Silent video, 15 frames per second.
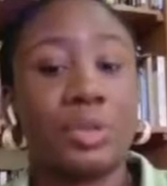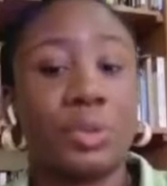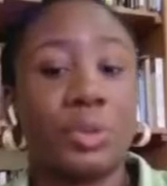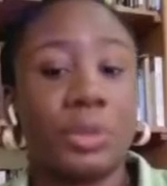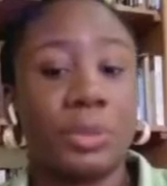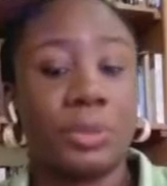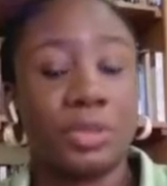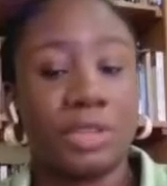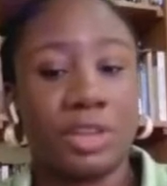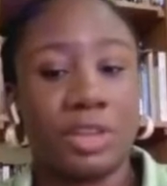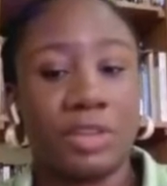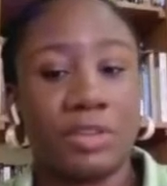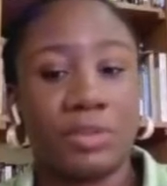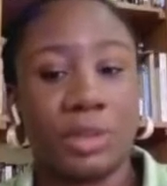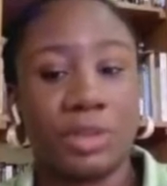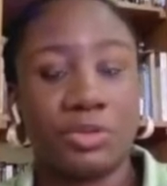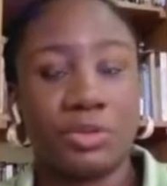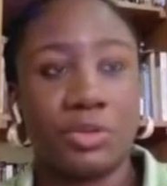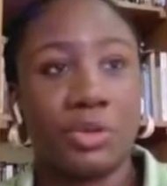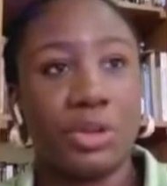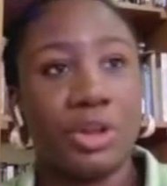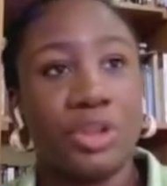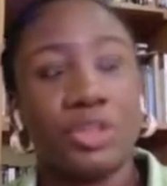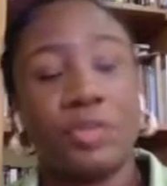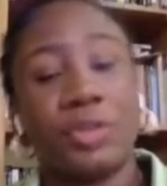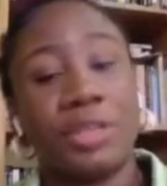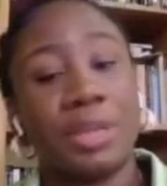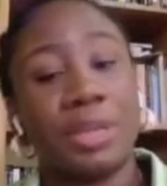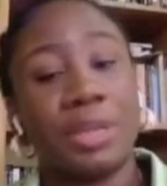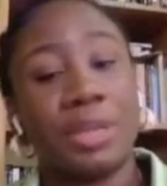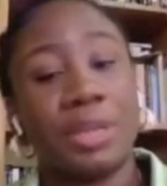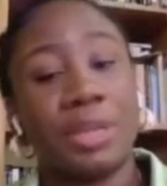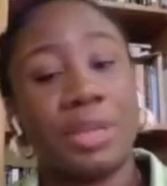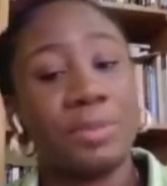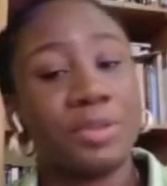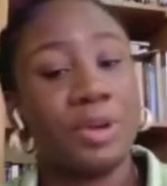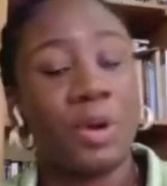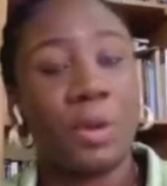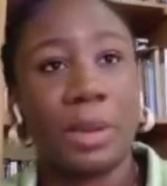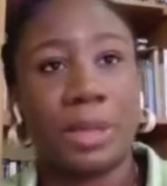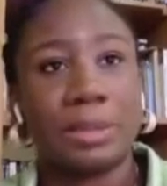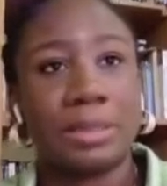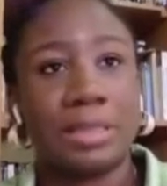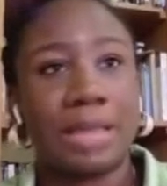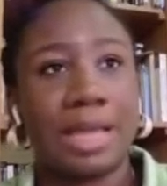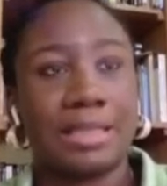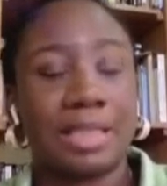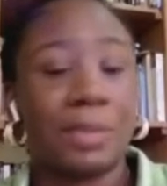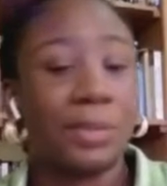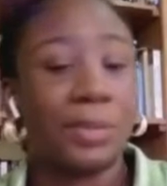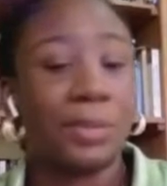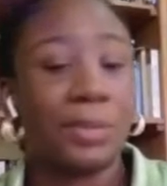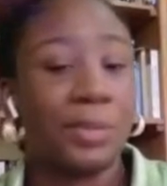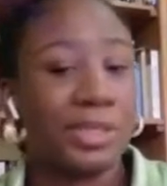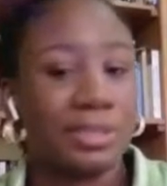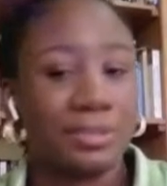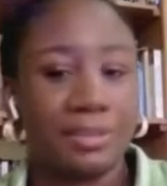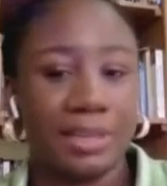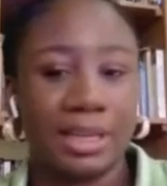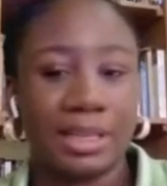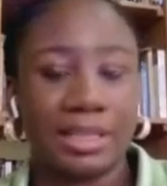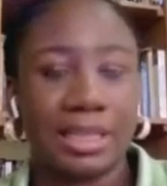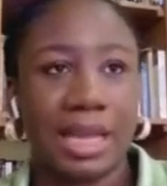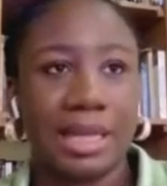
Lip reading: importer of petrol. So for them to come out and start pointing fingers at